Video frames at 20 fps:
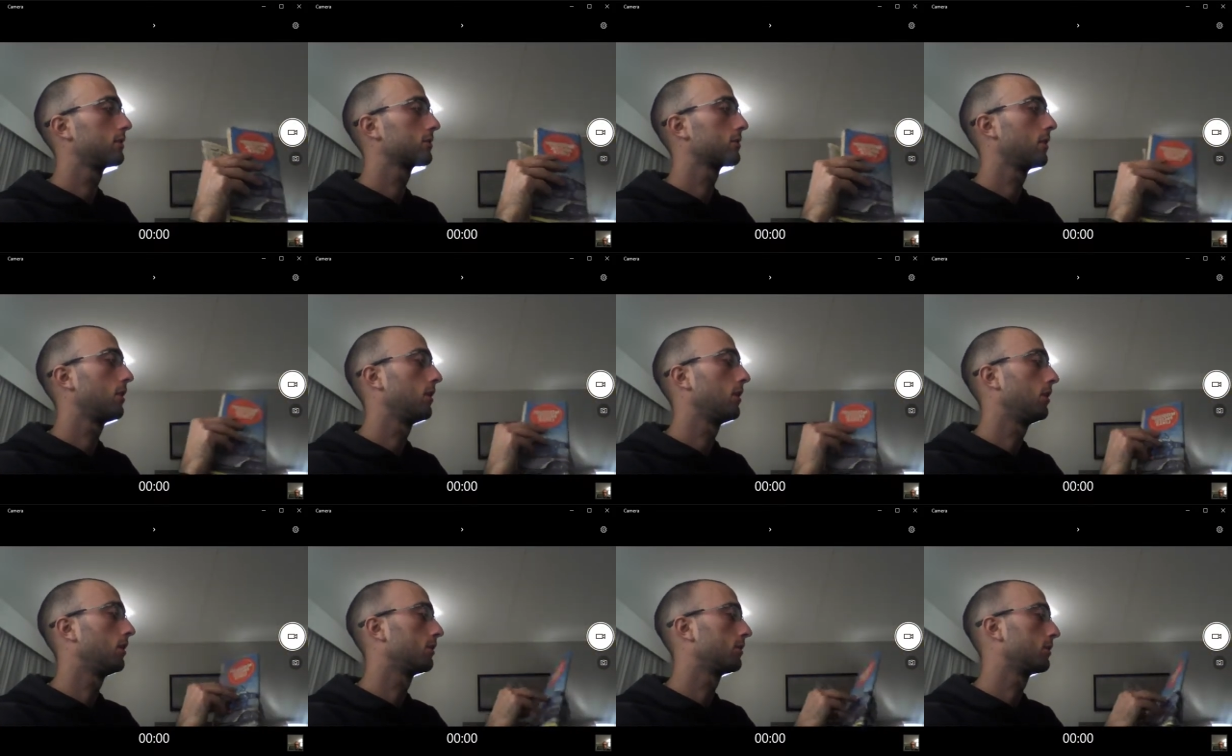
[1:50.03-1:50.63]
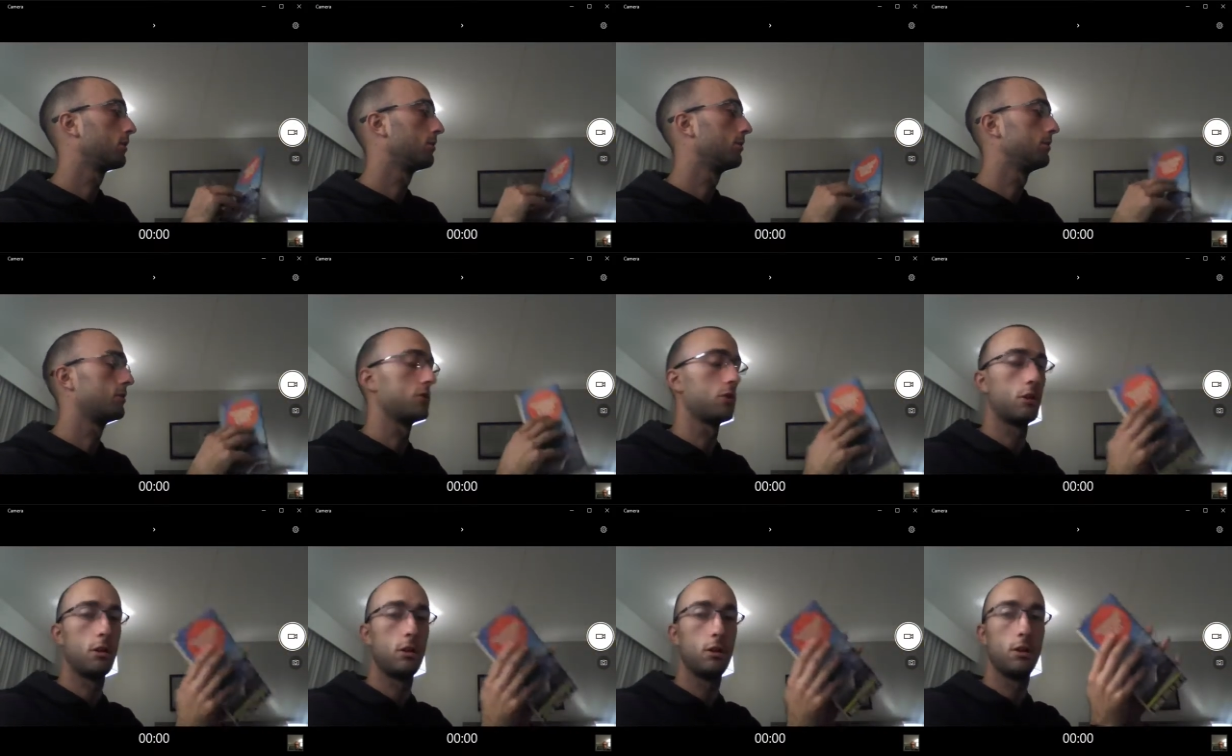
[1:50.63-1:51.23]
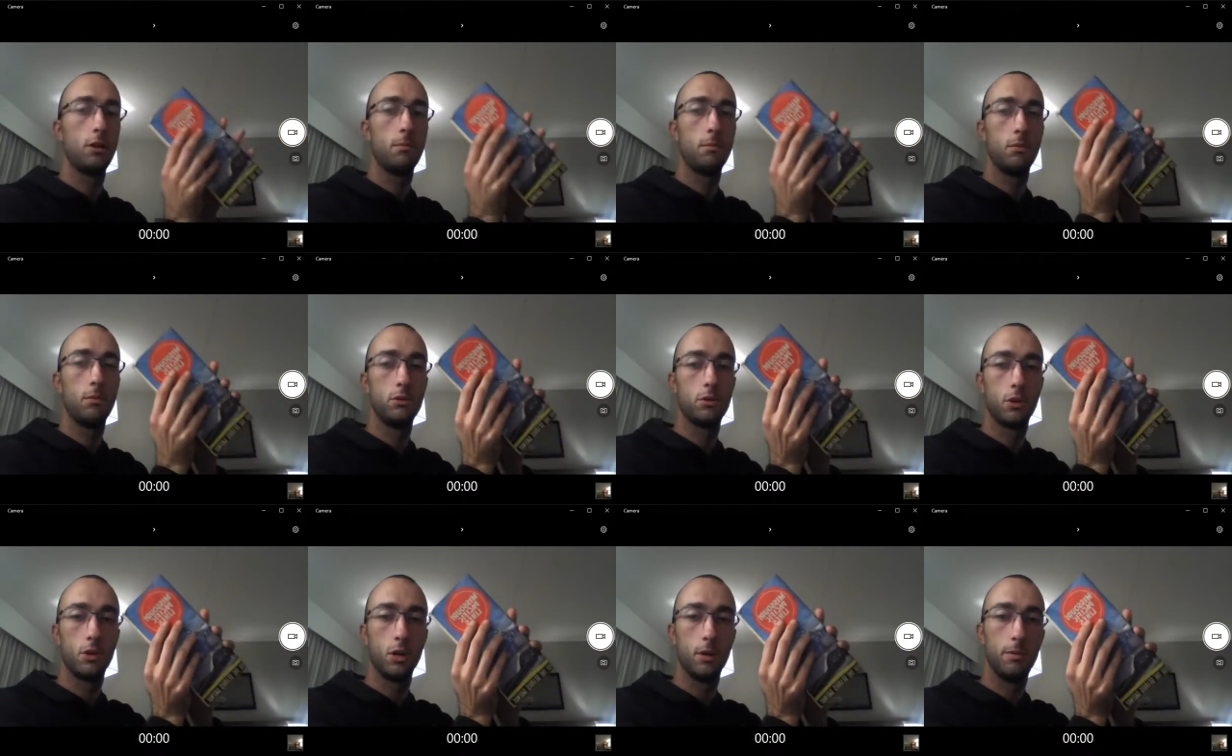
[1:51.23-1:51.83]
called Missouri
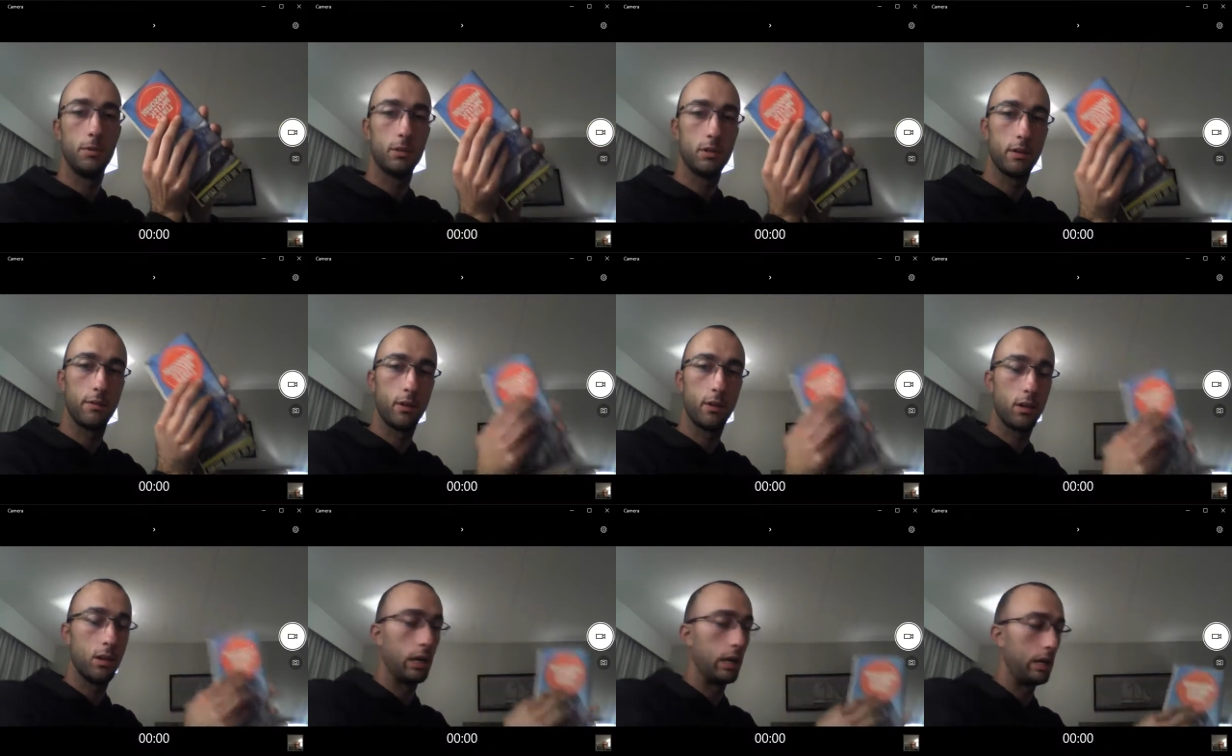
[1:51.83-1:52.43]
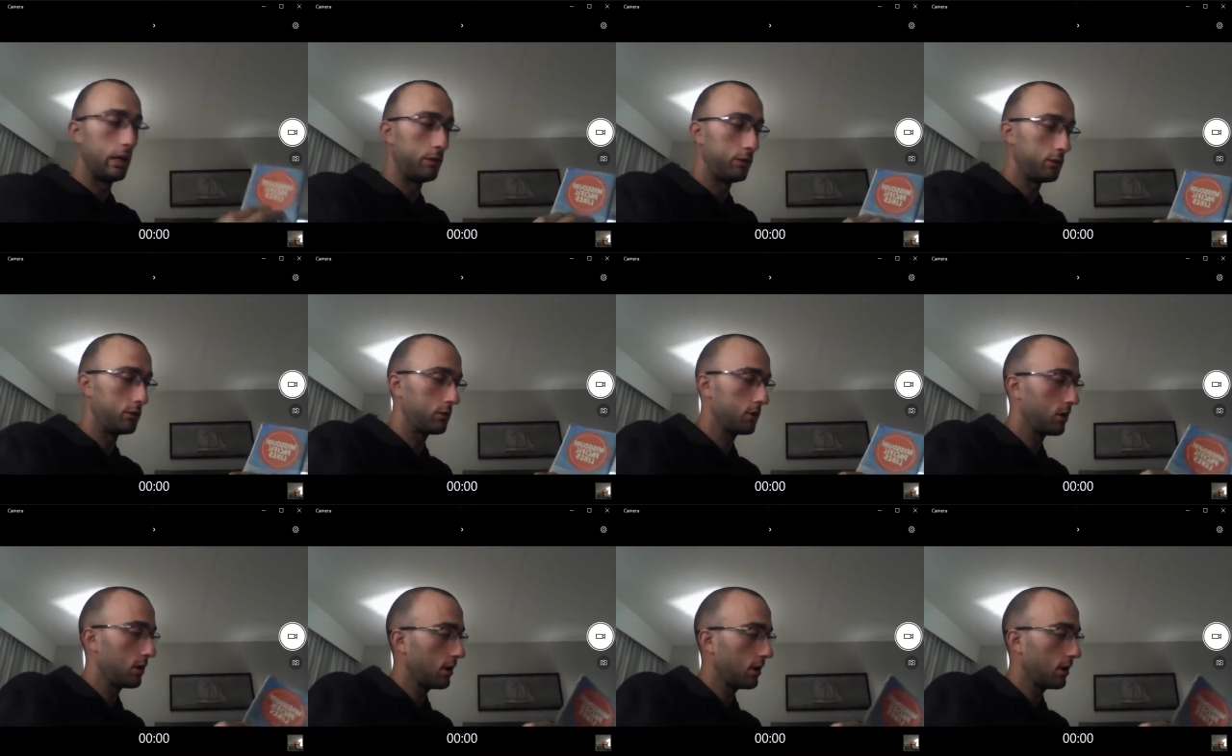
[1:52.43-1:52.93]
Missouri Pacific Lines